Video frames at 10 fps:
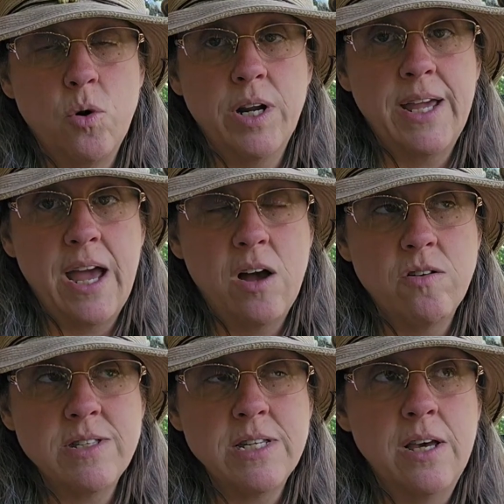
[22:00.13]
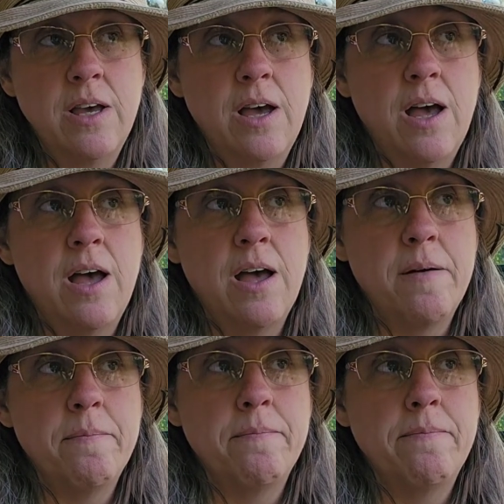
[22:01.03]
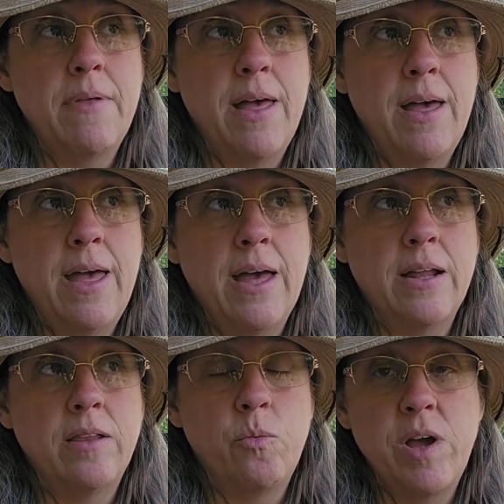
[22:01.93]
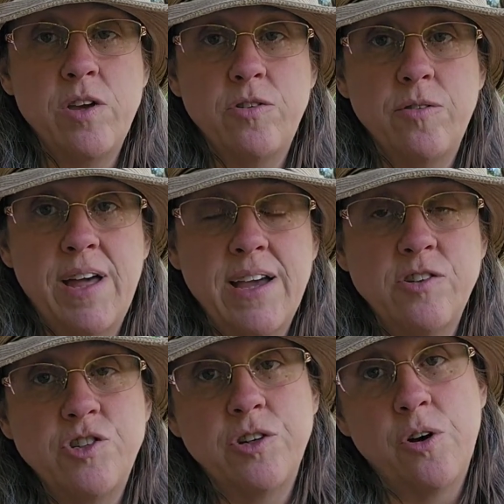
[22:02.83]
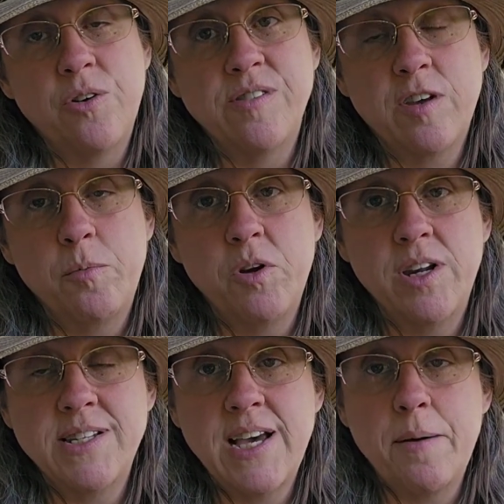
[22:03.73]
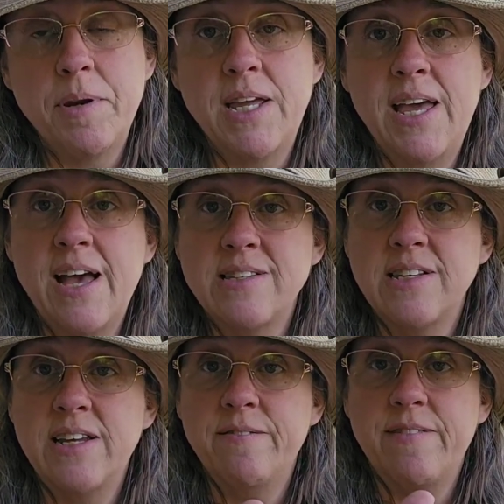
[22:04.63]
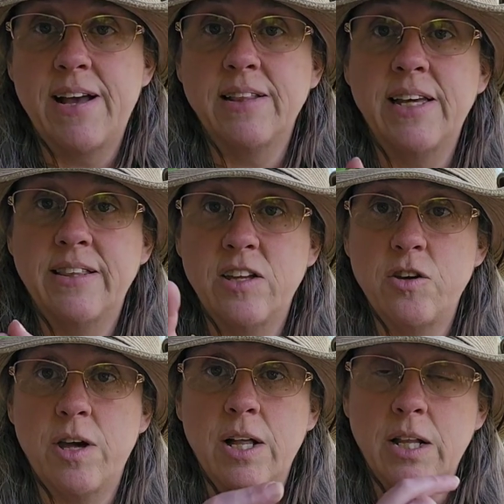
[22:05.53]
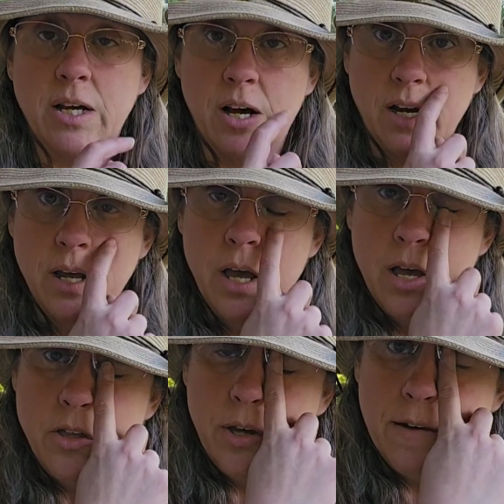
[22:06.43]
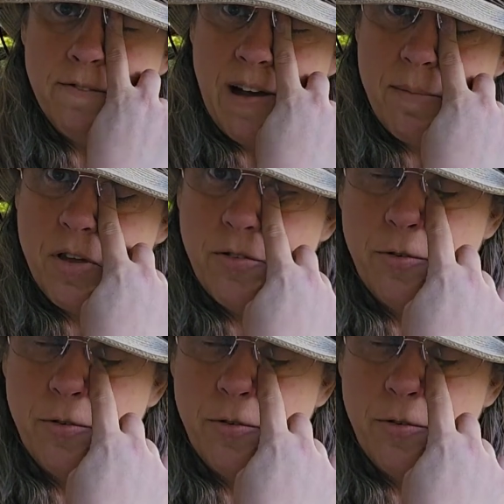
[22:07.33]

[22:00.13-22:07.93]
account. And the way you do that is you go to his community tab and he has an invite link that you can click on. You can find me through